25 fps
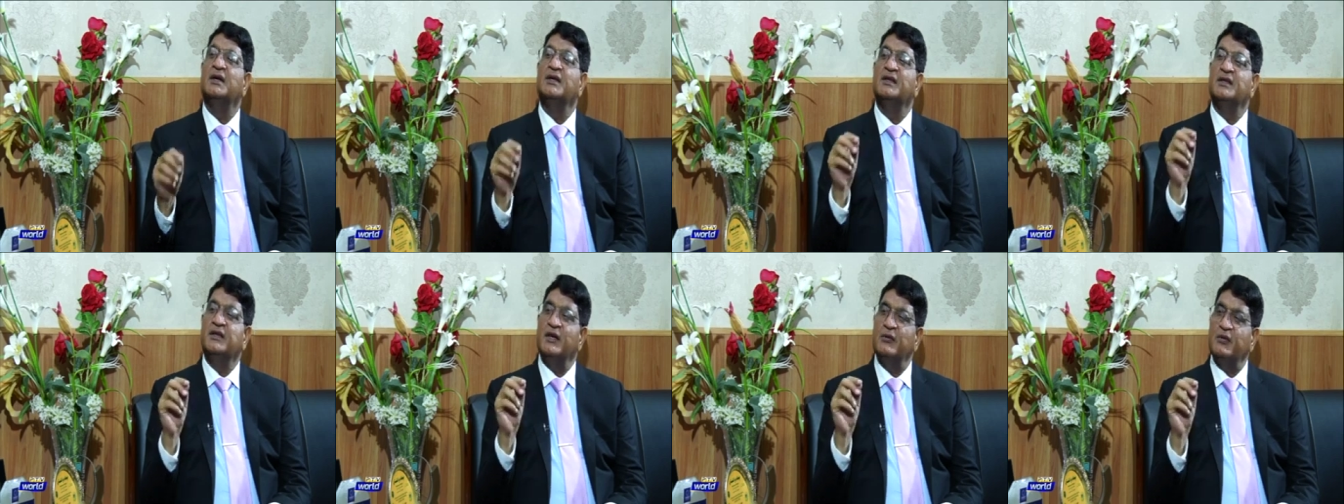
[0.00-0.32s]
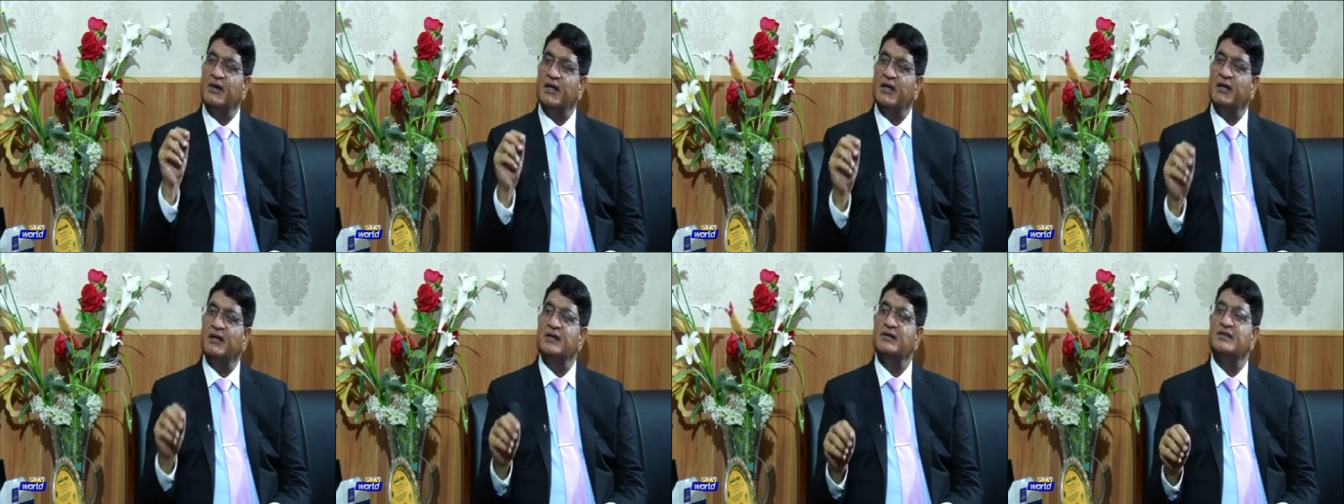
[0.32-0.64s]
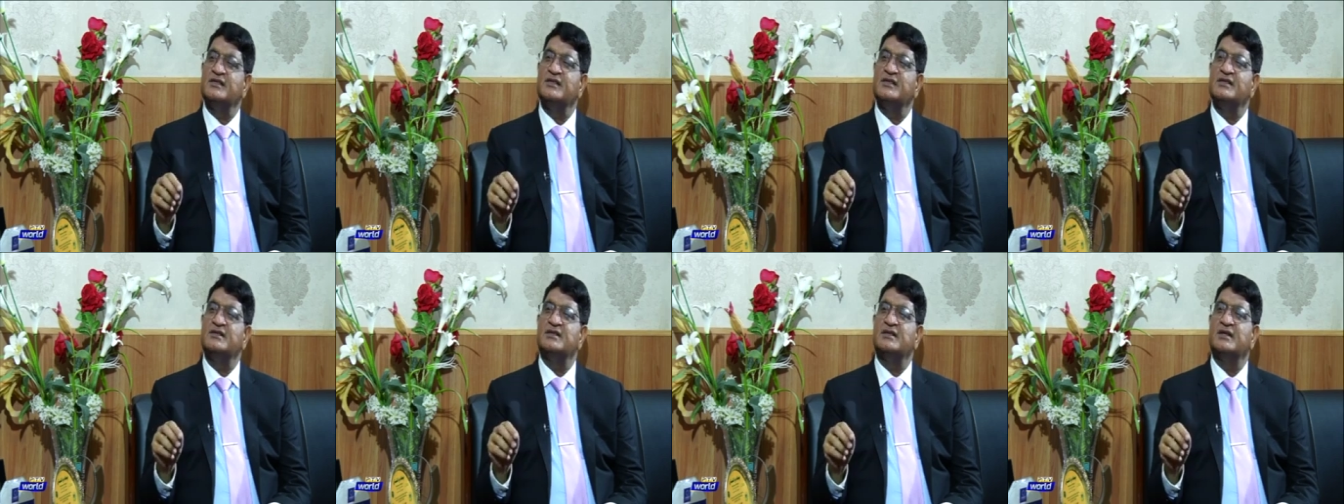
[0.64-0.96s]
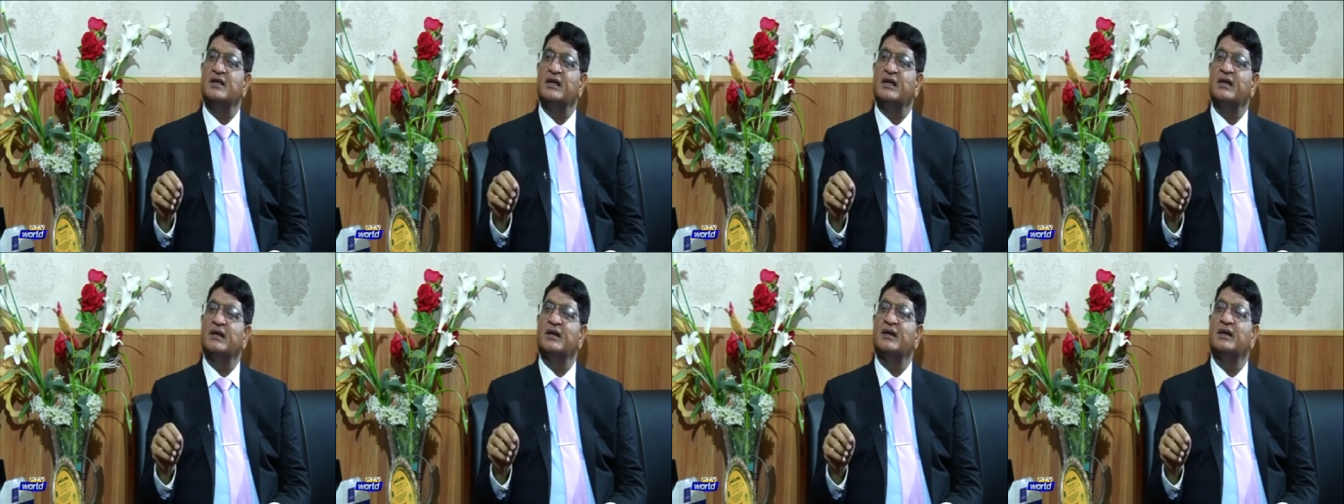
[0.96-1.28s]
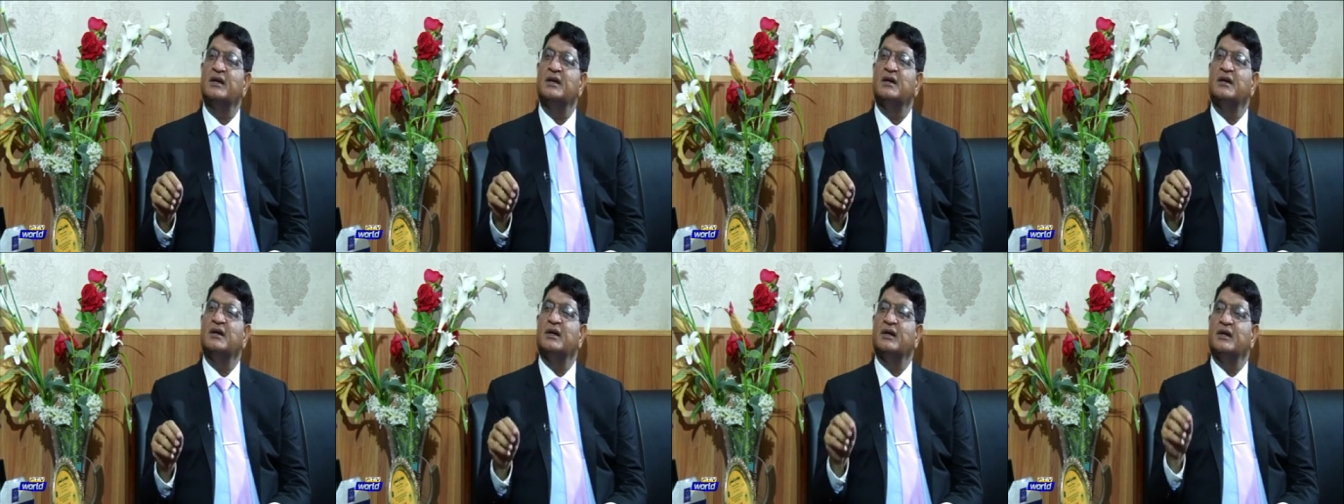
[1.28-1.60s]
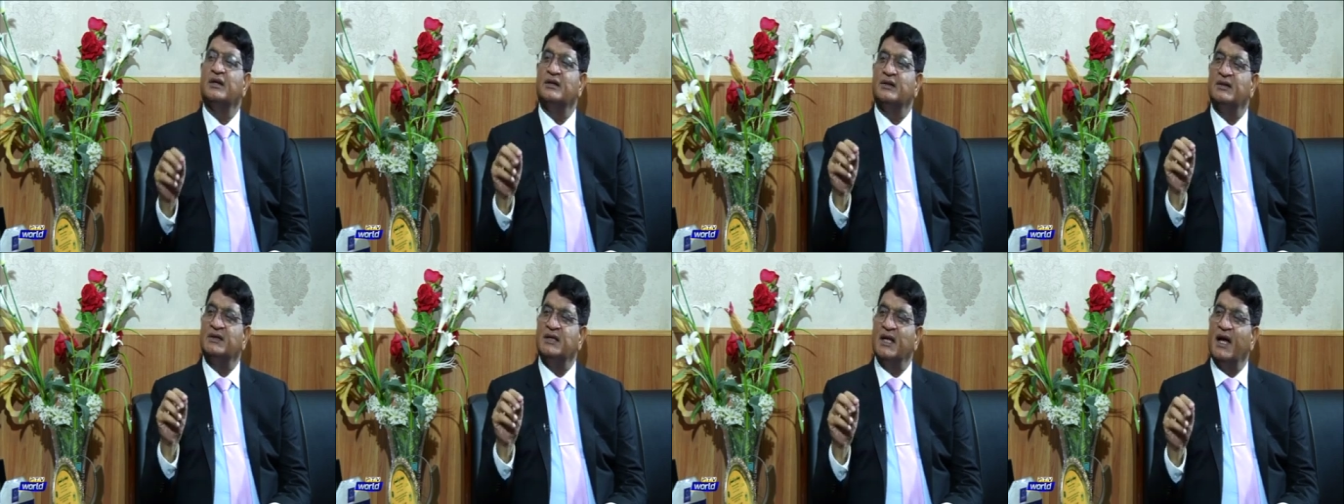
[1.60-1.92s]
they were insisting
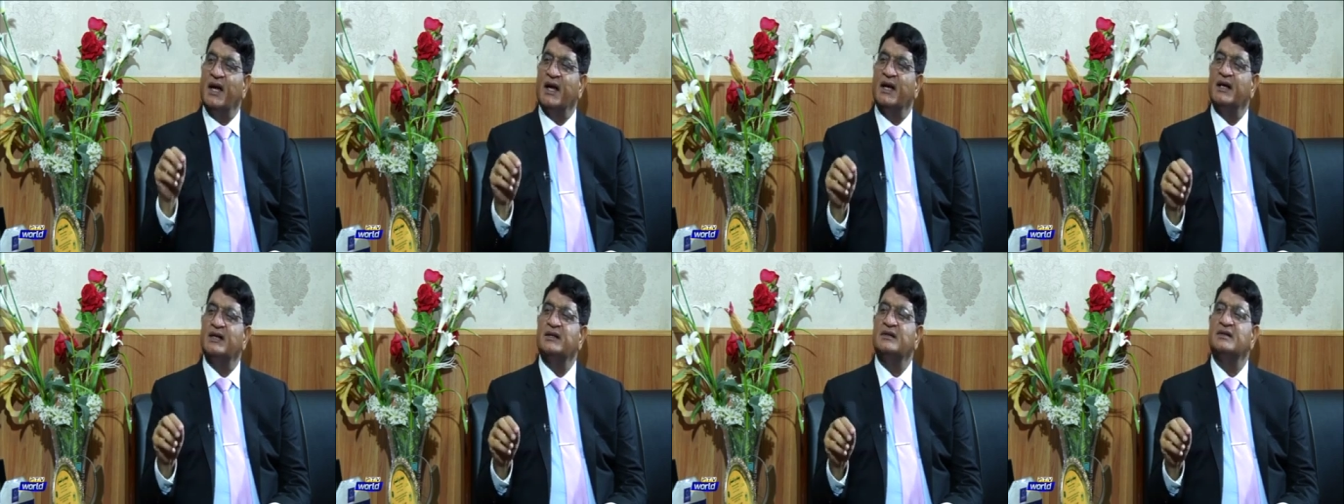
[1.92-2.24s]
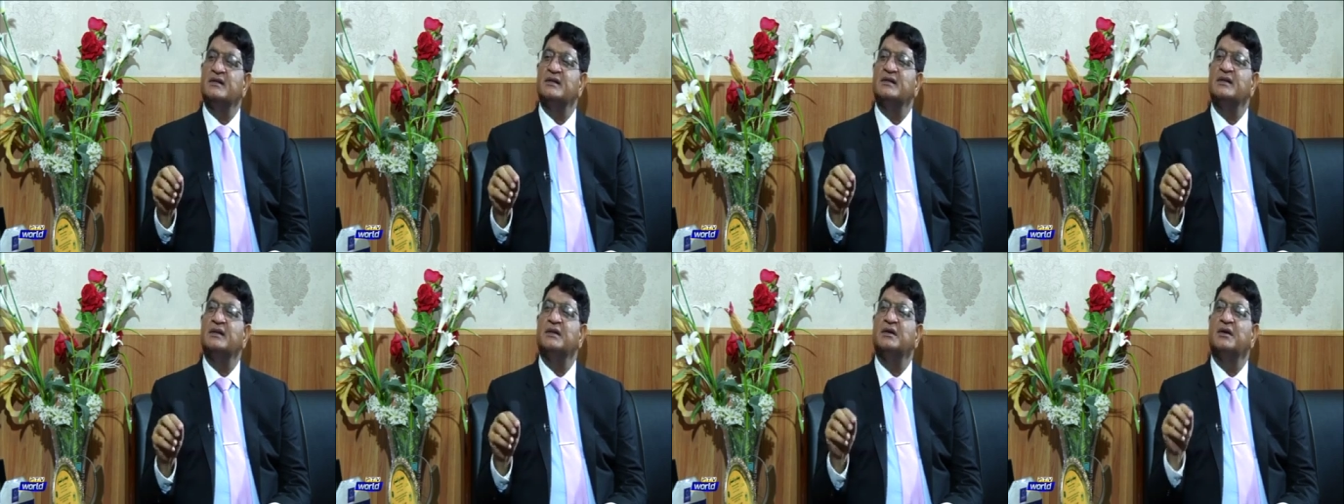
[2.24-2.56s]
that